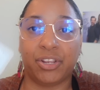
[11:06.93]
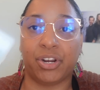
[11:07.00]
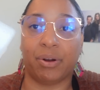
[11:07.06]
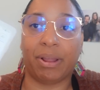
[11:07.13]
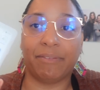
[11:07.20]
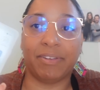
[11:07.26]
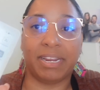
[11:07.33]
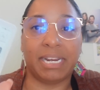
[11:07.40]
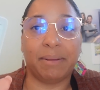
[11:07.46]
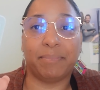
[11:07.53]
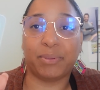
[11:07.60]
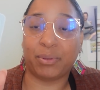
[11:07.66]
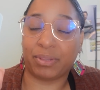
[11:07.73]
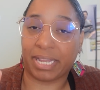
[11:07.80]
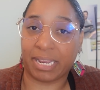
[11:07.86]
you don't have any
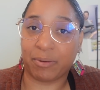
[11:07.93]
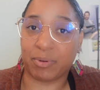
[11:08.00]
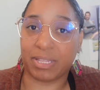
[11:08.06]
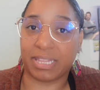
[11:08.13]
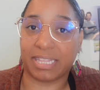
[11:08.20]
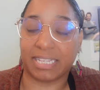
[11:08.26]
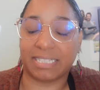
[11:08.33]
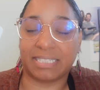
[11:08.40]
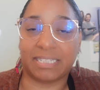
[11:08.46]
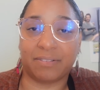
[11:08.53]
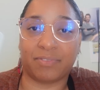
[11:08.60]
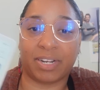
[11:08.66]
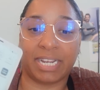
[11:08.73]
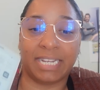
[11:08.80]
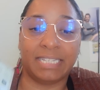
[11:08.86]
blue light with this
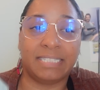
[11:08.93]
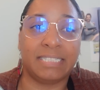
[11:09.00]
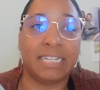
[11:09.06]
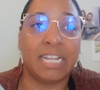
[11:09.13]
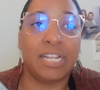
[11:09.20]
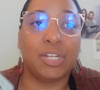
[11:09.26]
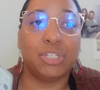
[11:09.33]
device.